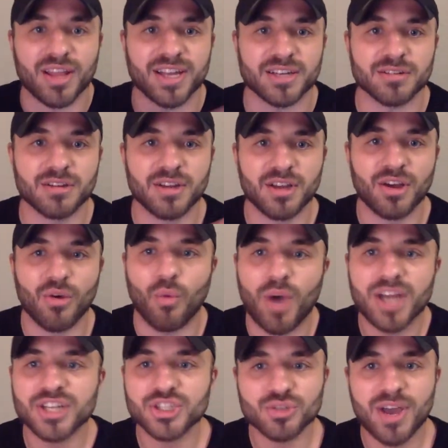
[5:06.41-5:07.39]
Like
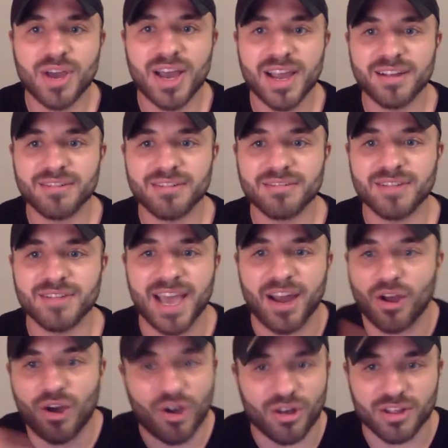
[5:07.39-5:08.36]
why try at
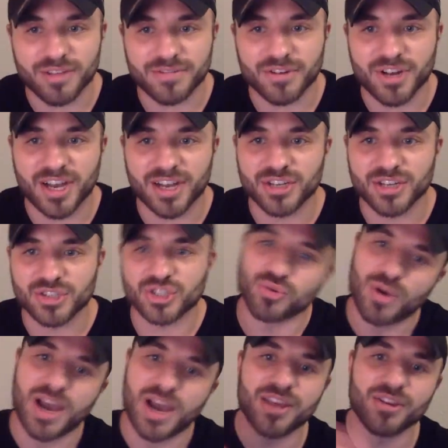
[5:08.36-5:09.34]
all if you're not going to
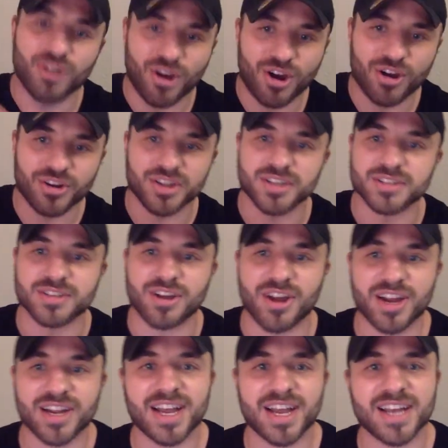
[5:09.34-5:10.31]
try your hardest? All
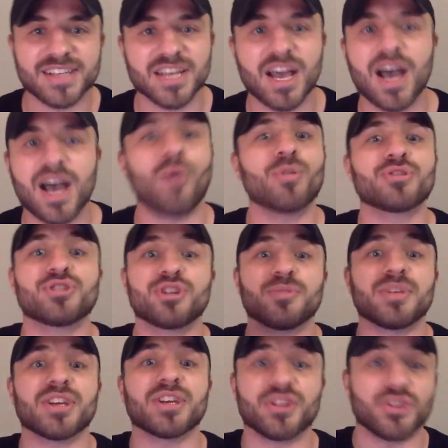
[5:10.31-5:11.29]
right, guys. I want you to
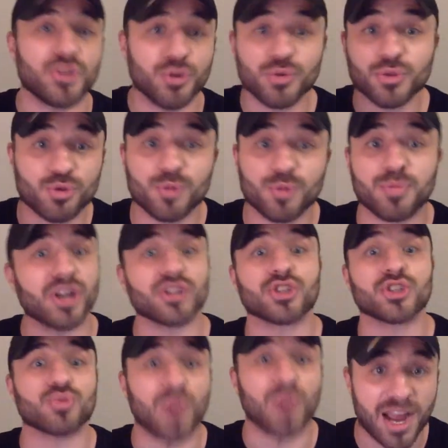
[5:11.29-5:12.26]
be a youth group of
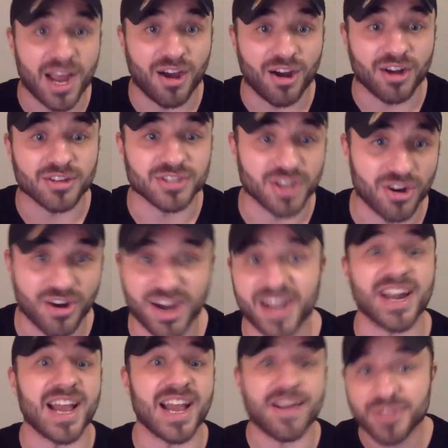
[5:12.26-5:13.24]
tryhards. All right,
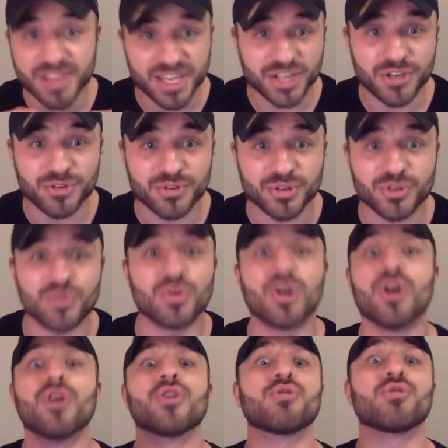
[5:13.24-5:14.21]
and everything you do,
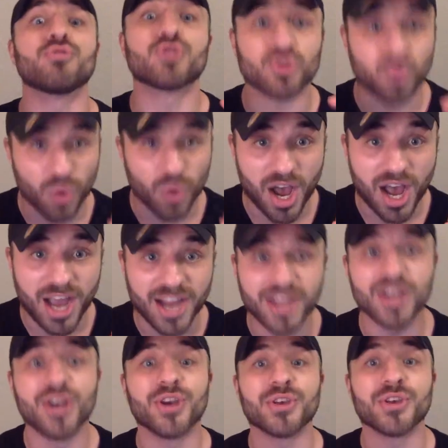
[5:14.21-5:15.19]
you
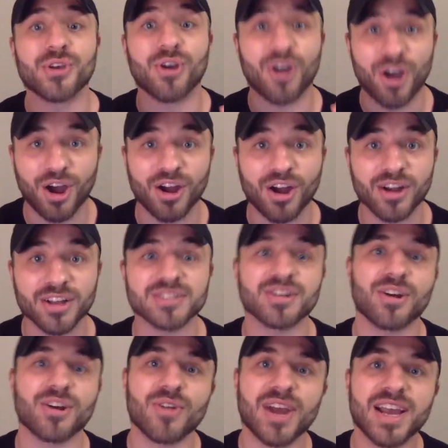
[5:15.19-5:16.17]
try your
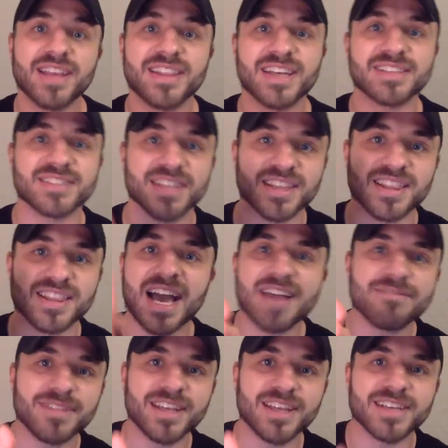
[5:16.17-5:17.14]
hardest. All right, that's a
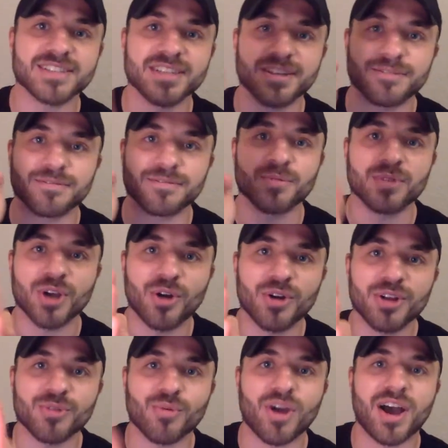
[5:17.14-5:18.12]
life lesson from
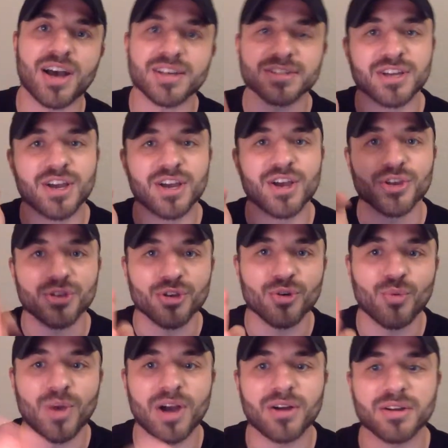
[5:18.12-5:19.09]
Cody Rost.
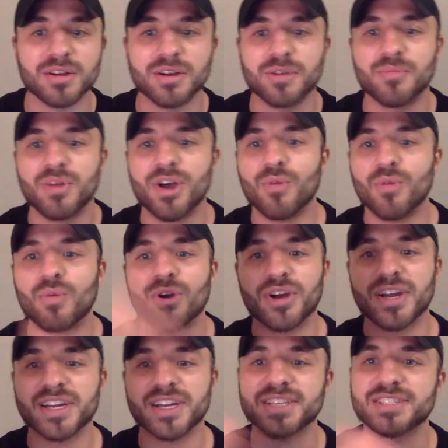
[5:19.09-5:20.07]
You're welcome. We'll go
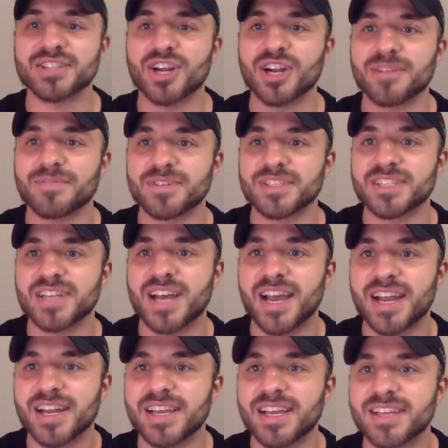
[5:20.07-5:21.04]
ahead and get started for
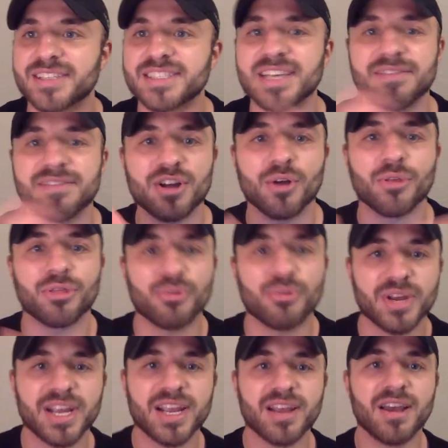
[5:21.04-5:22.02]
tonight. It's
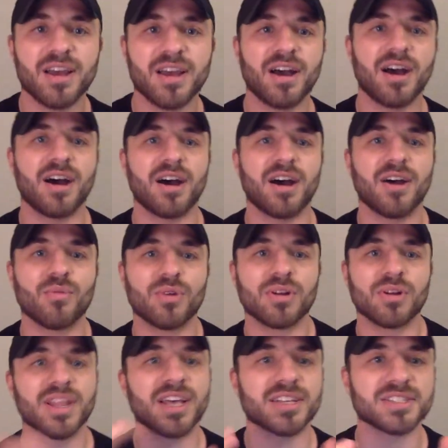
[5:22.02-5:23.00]
7:03.
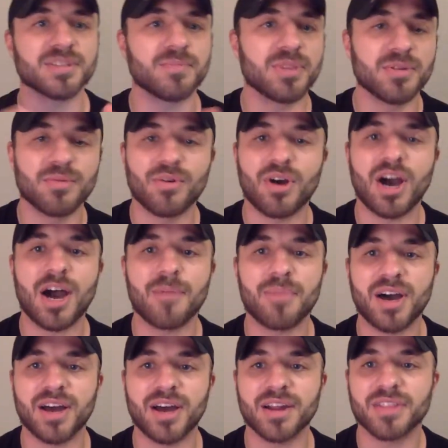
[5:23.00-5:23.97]
We'll let some people hop
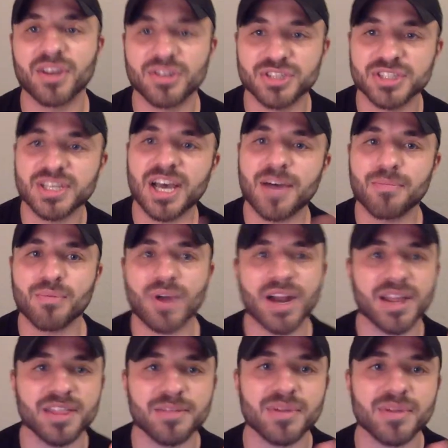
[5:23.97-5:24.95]
on, and they'll just hop
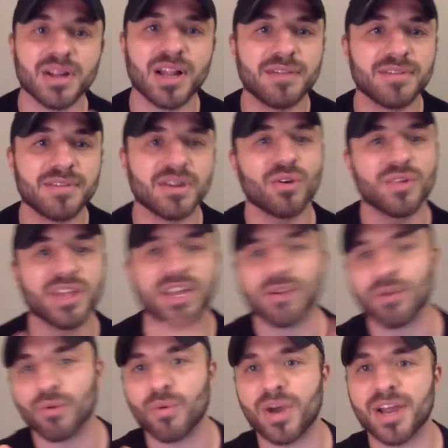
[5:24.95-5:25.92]
right in the middle of it, or they
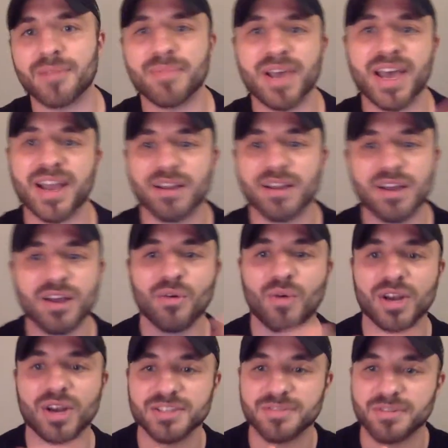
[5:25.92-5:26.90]
can rewind back,
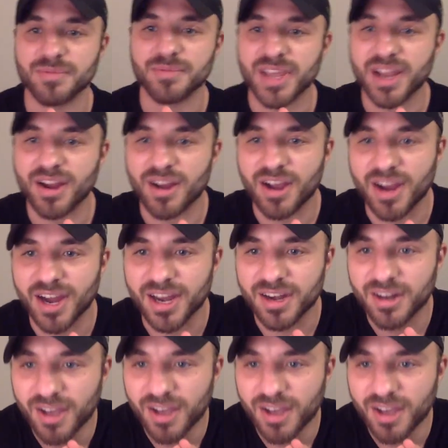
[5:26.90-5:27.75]
watch it from there. All right.